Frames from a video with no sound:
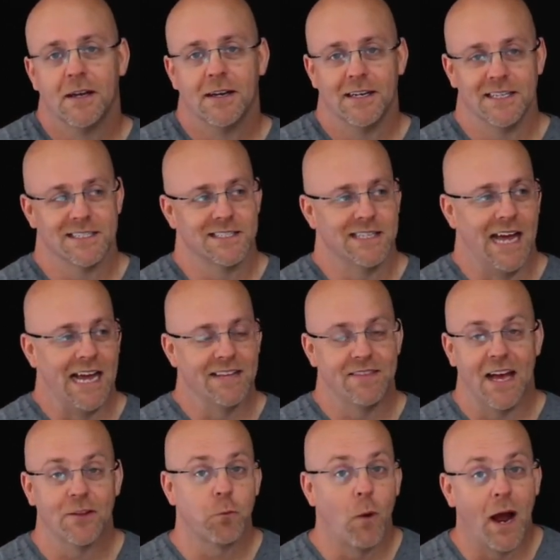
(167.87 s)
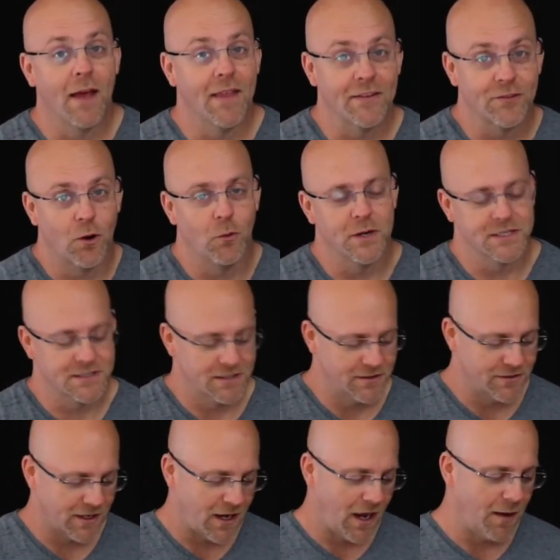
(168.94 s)
That's why that's always
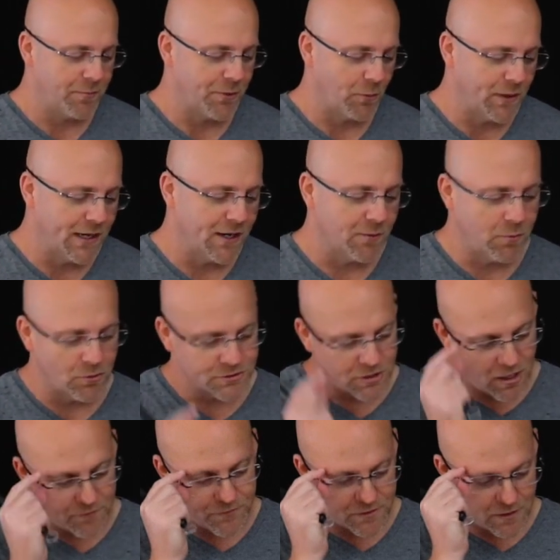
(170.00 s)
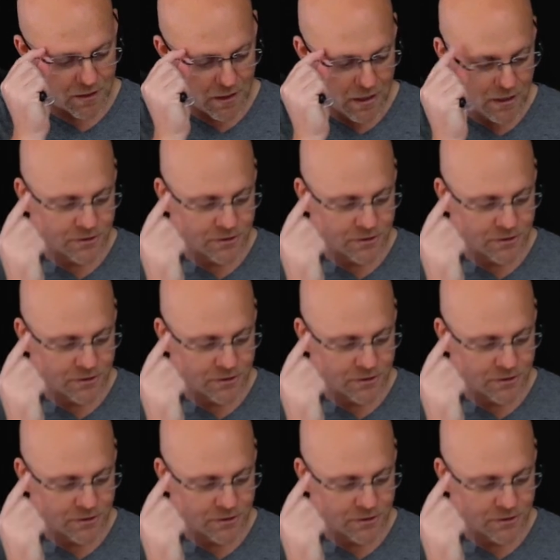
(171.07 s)
the comp that we hear most often.